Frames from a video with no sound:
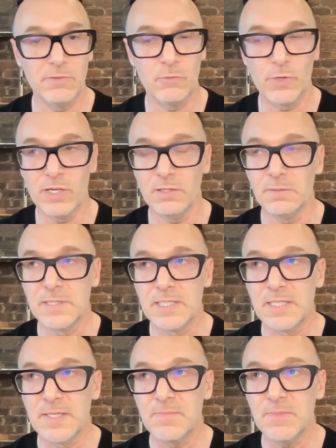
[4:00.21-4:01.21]
of where
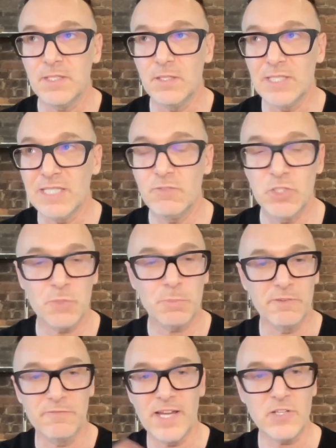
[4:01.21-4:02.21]
you know, even just
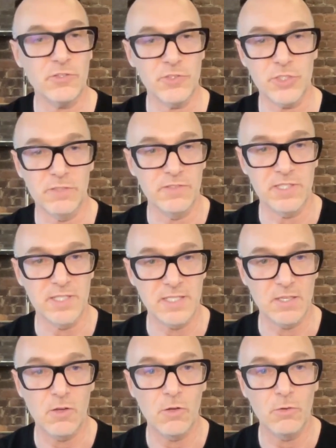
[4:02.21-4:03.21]
professional services as
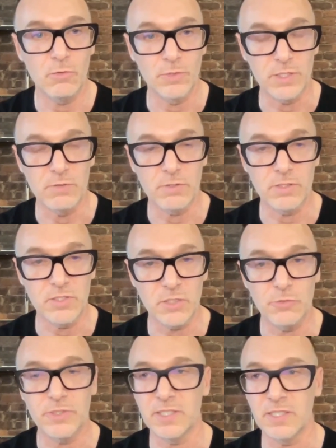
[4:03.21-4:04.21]
a whole, you know,
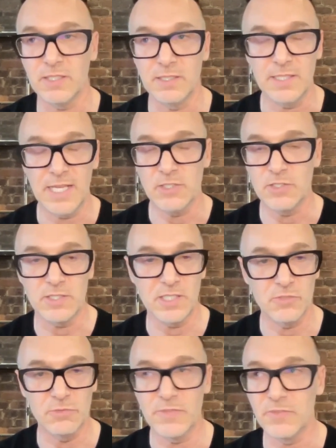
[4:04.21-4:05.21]
consulting and
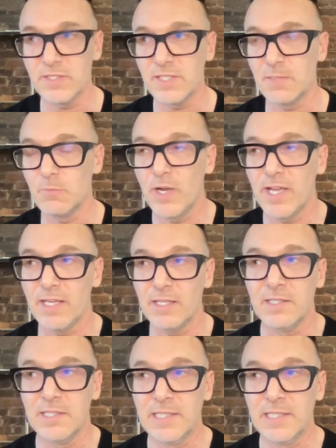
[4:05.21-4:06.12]
agencies run the same way.